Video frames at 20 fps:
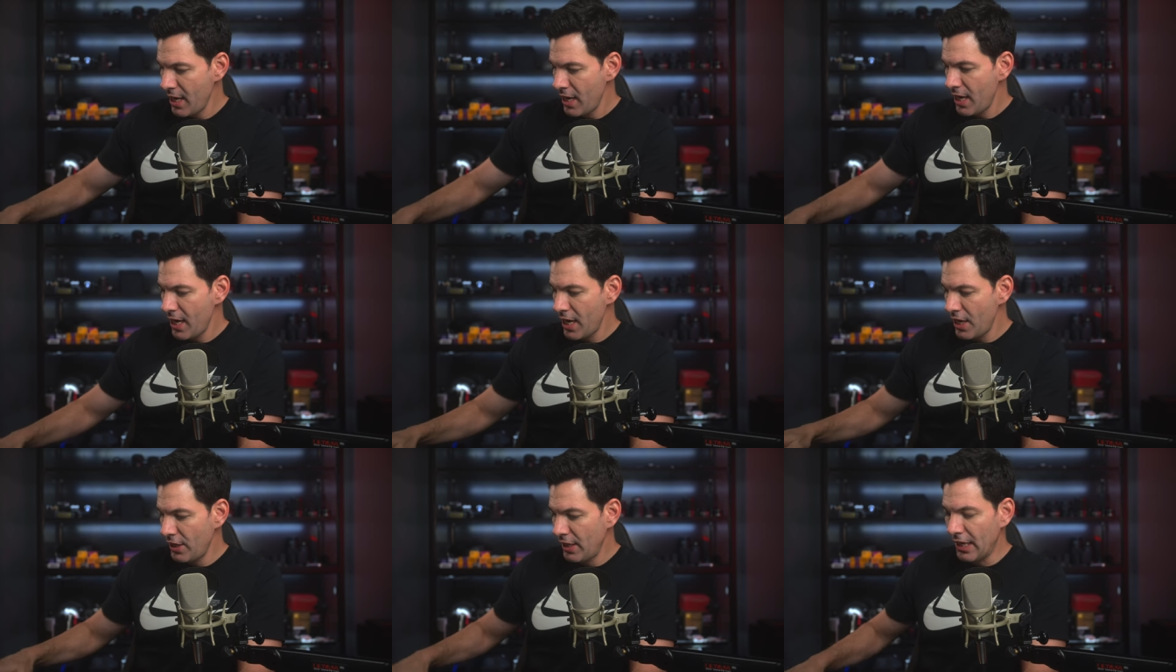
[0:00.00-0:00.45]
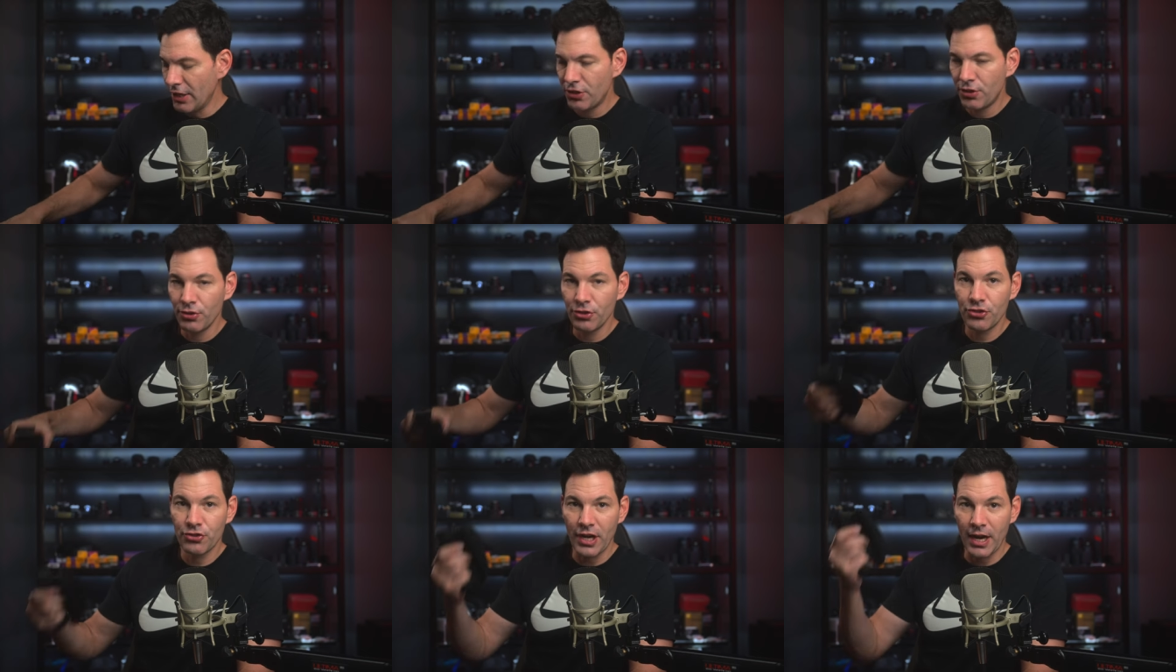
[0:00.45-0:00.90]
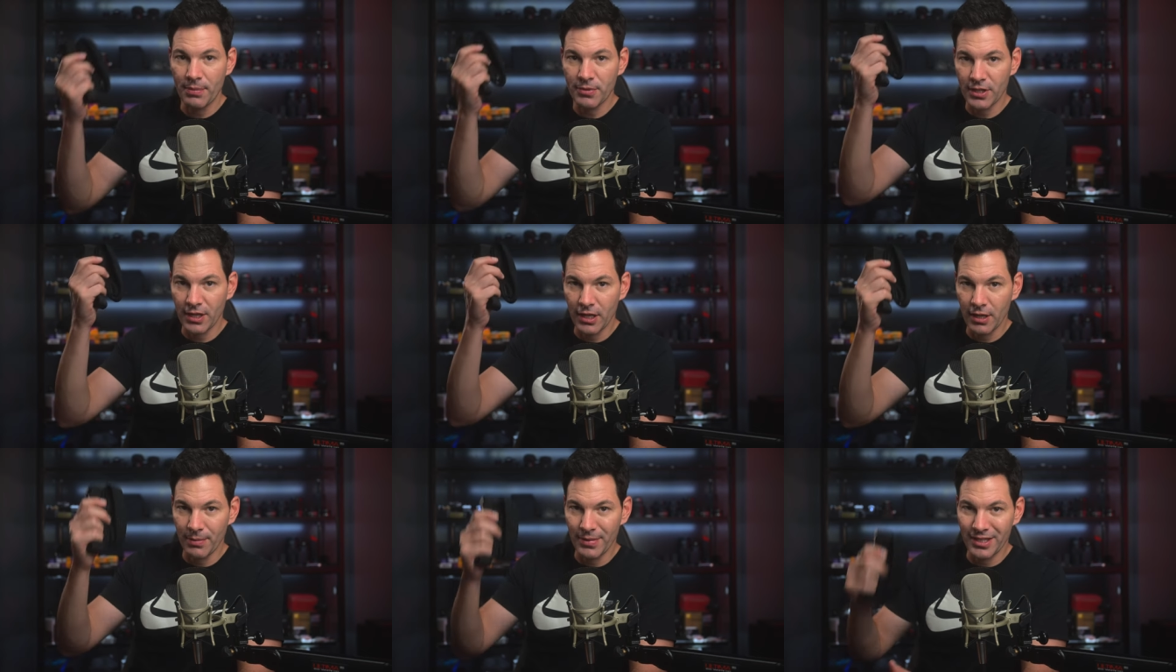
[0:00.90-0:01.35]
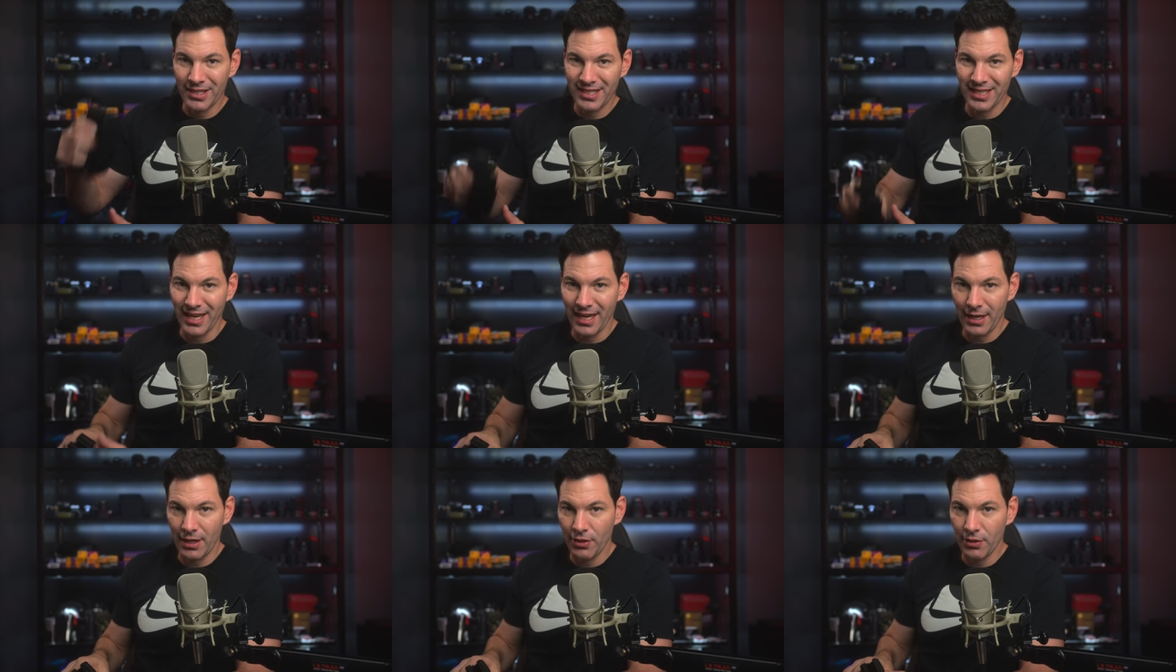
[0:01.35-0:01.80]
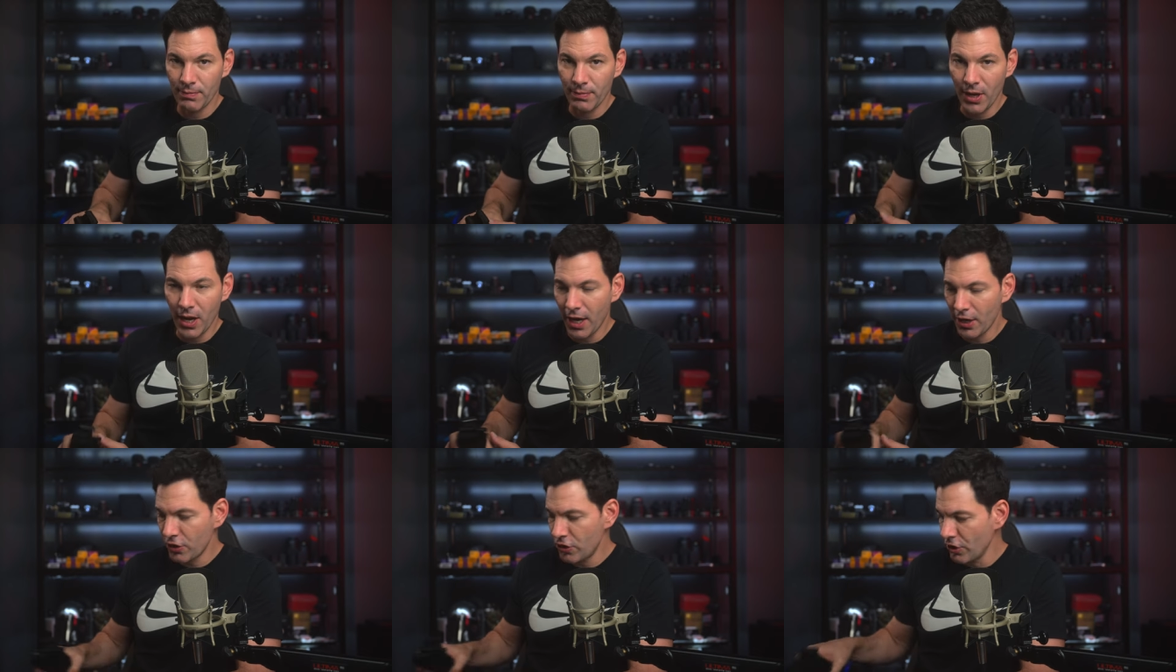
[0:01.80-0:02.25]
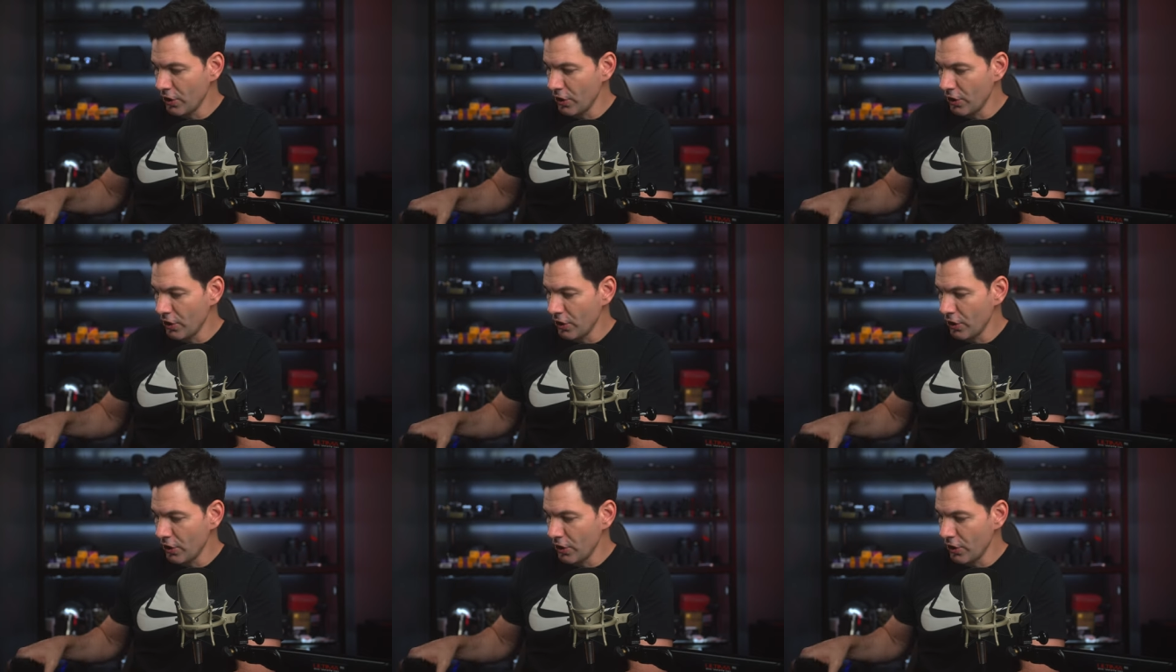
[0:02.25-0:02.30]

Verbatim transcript: And you got two straps that come inside of the box.